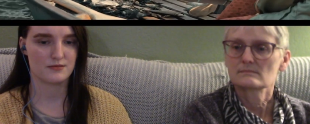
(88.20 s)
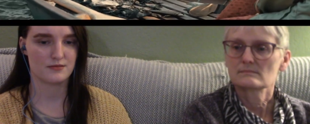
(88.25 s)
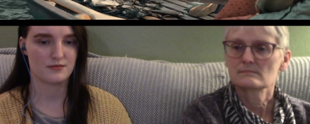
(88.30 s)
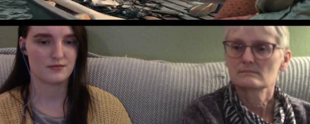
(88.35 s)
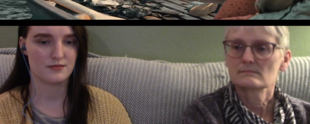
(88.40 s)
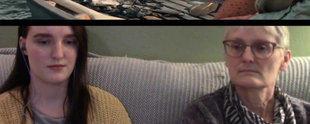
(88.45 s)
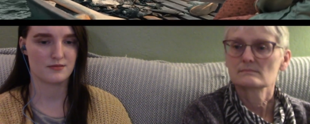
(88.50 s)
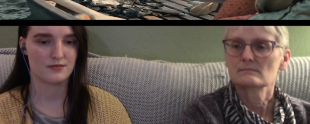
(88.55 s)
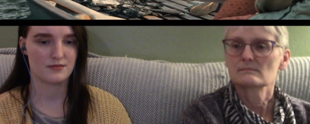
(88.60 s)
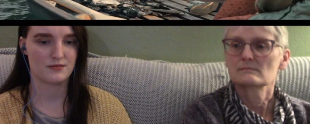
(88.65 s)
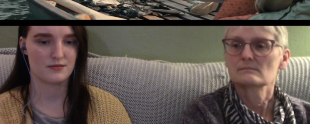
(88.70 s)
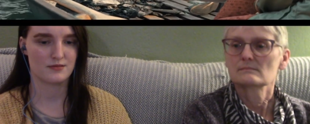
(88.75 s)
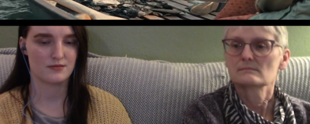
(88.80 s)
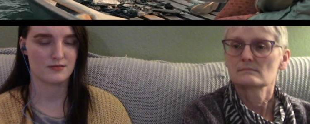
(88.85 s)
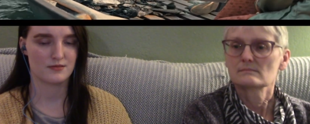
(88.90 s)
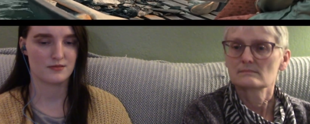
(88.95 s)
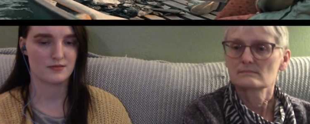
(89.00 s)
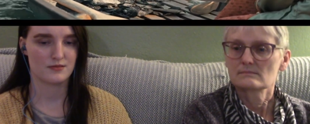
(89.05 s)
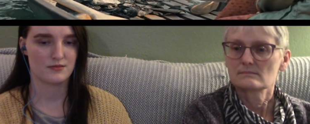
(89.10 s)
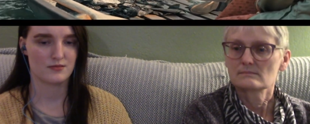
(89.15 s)

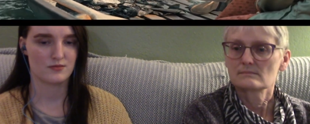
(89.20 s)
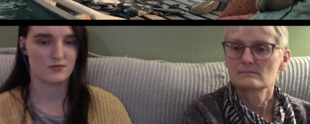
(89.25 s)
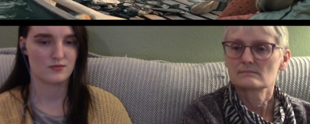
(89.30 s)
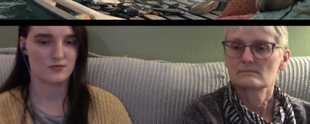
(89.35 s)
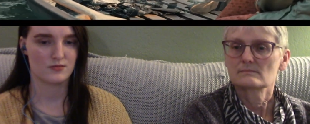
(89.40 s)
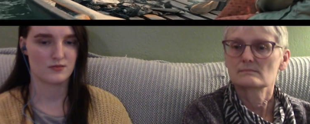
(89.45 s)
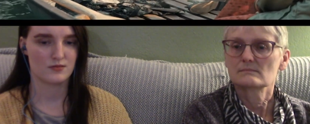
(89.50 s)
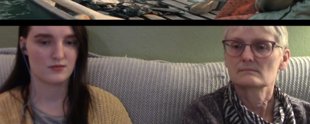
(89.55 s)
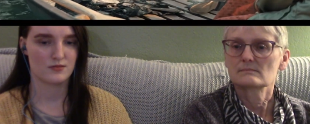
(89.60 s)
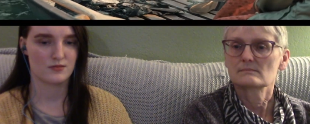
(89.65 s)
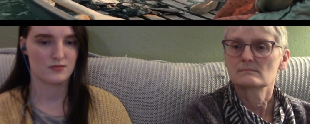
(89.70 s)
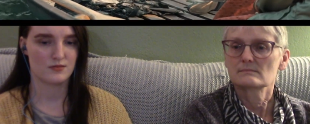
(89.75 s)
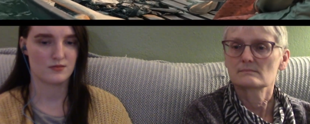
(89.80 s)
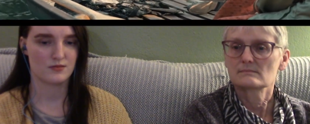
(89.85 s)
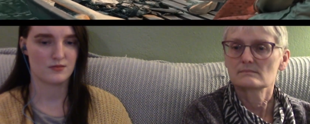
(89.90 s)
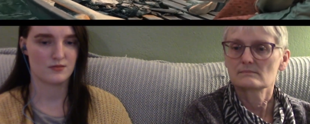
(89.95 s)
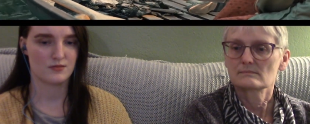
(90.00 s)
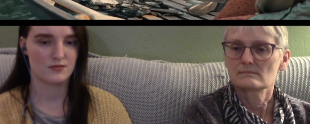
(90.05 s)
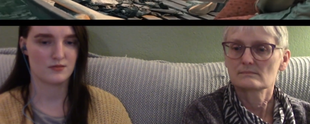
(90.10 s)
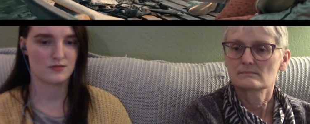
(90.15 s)

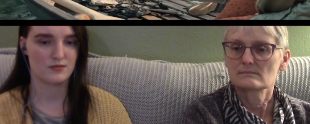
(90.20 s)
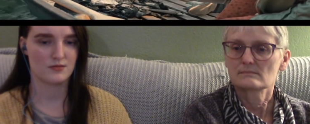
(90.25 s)
(no one is talking)